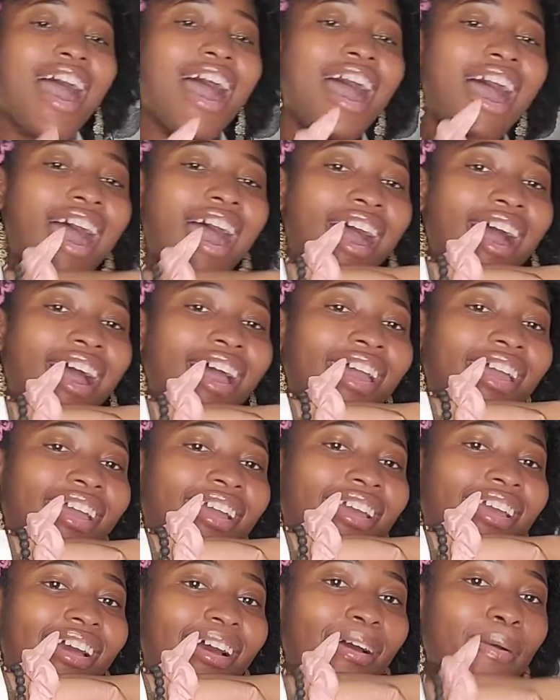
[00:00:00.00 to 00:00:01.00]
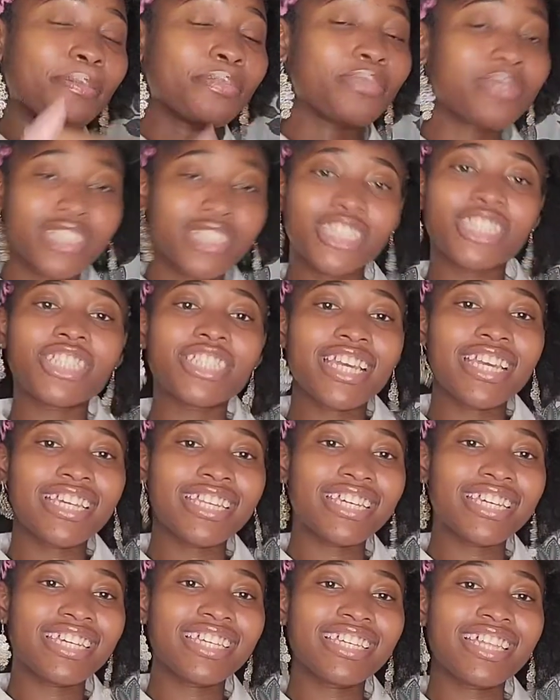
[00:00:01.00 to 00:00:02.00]
I appreciate
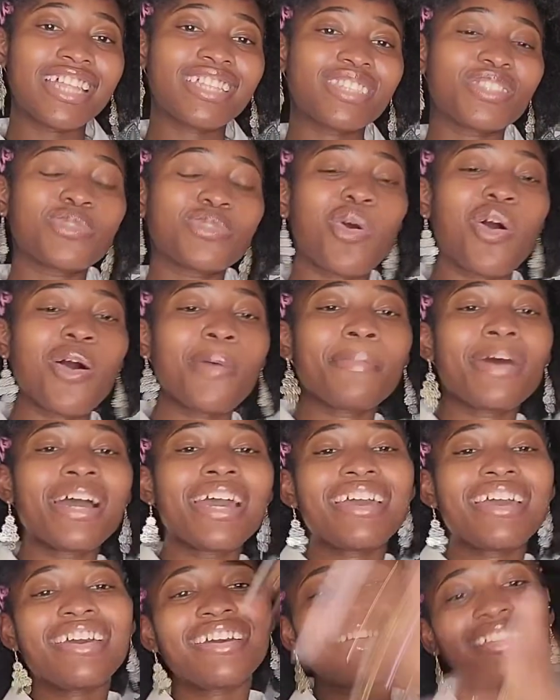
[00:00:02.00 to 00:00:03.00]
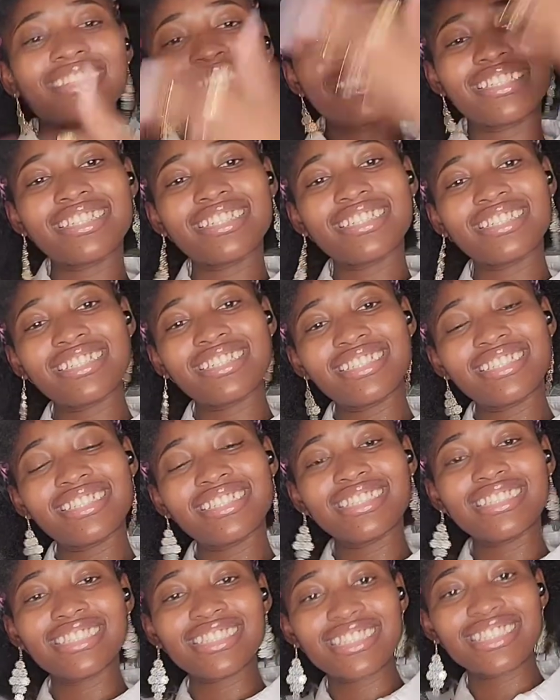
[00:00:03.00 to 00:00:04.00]
it. And to all my
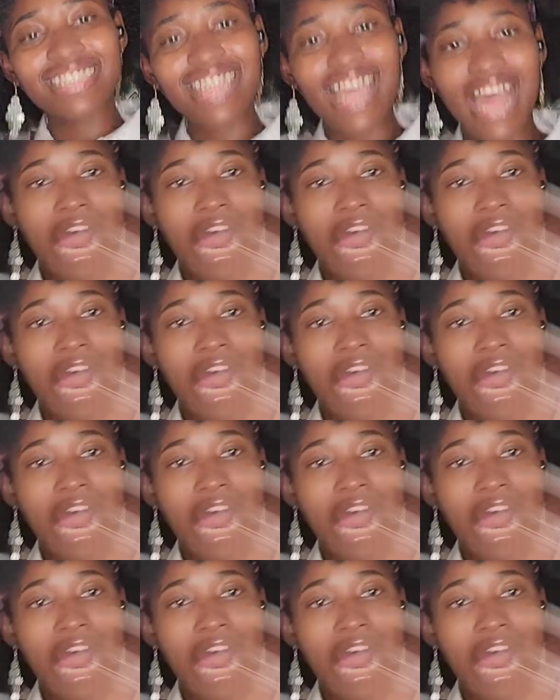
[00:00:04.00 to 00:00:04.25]
aliens,